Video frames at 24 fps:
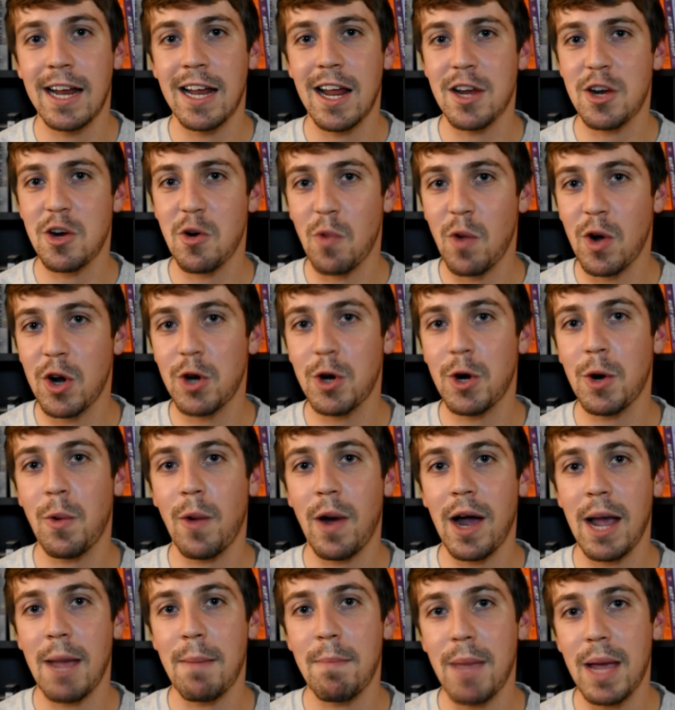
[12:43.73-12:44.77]
Now you're wondering
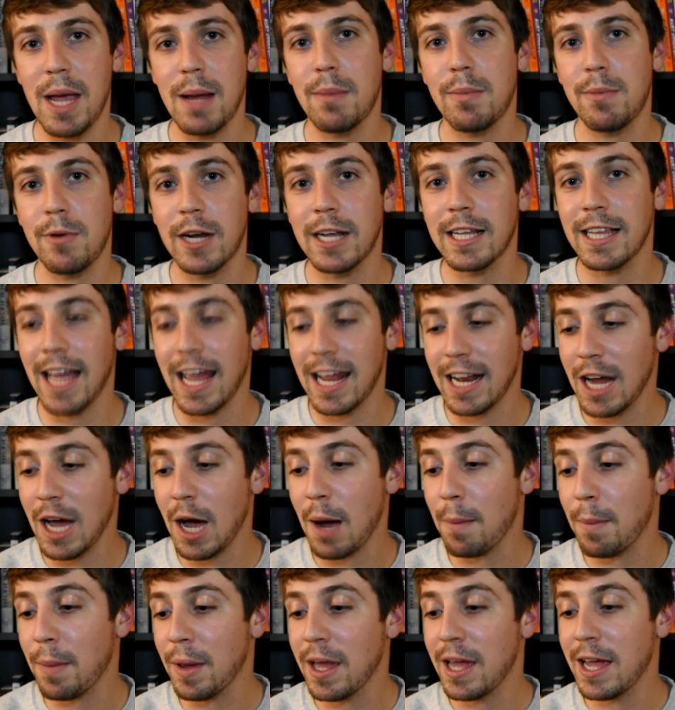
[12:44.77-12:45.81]
why I may bring that
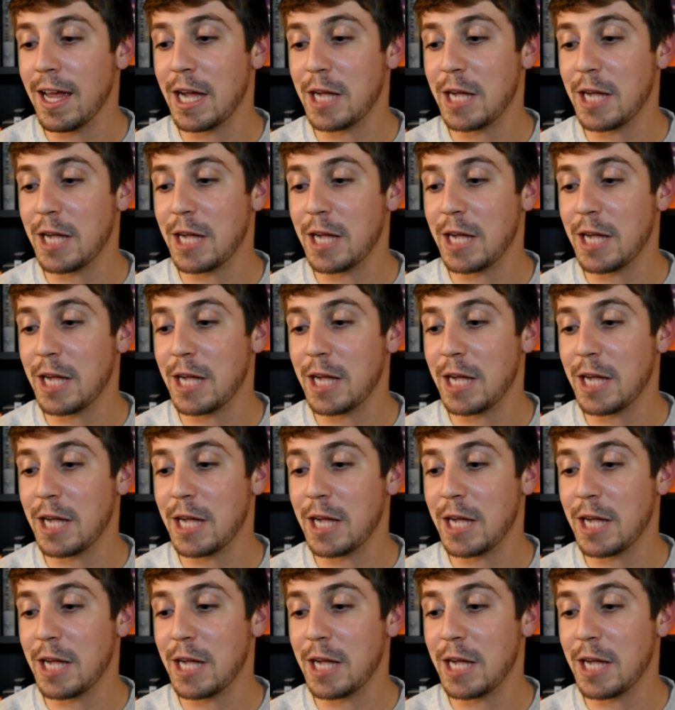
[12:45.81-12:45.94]
up.